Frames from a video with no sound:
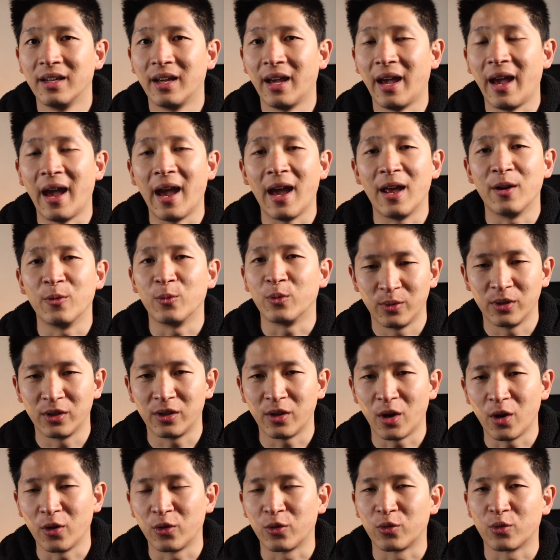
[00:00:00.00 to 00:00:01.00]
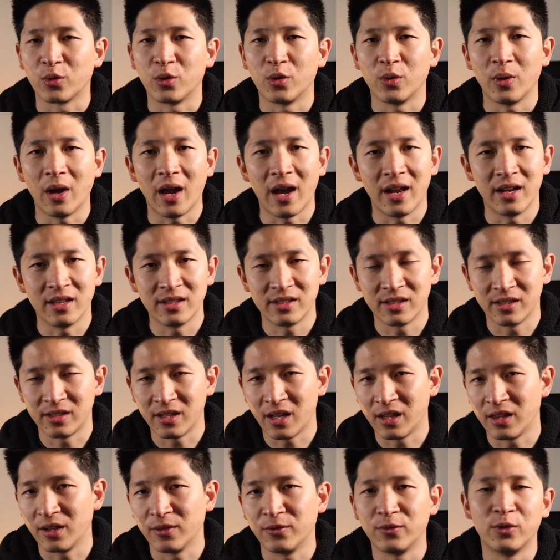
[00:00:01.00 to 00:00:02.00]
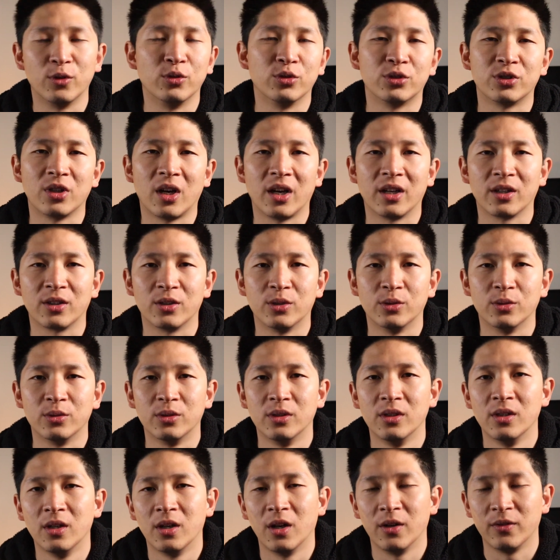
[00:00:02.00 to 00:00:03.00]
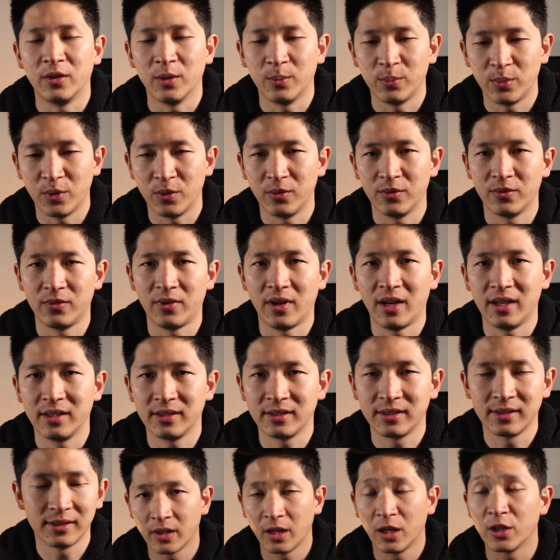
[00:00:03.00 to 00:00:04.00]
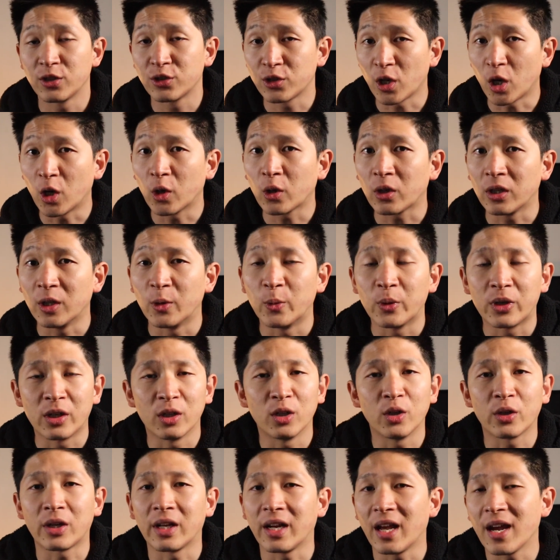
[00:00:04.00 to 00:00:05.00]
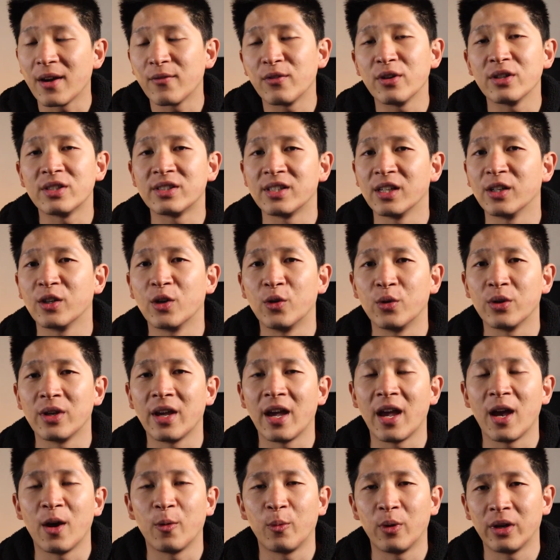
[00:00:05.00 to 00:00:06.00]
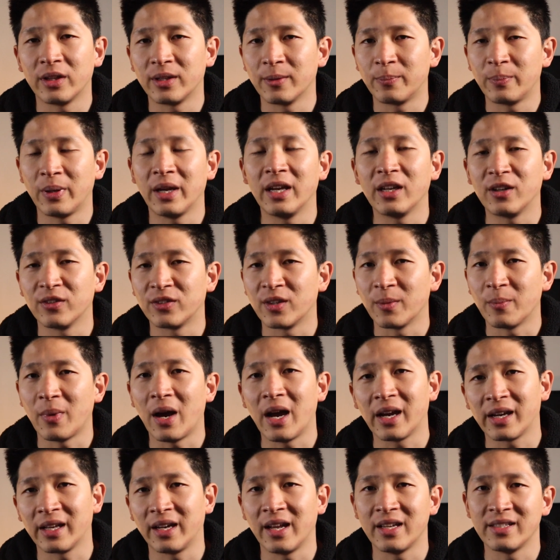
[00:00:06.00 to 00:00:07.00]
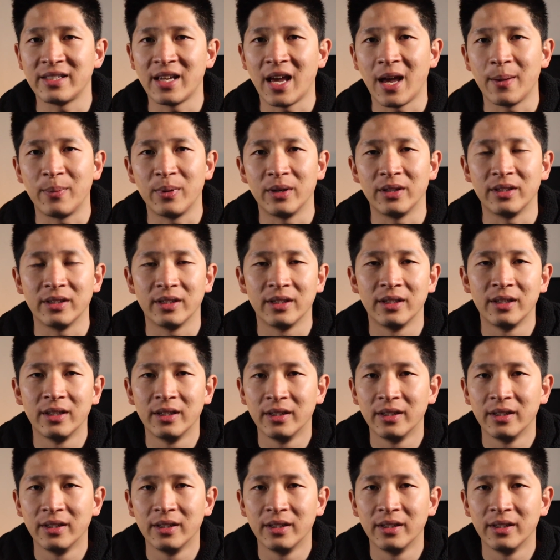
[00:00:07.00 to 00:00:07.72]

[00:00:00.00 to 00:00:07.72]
And we go through and it's another full cycle of the boom phase. Historically, we can look at every single year where the peak of the market has happened.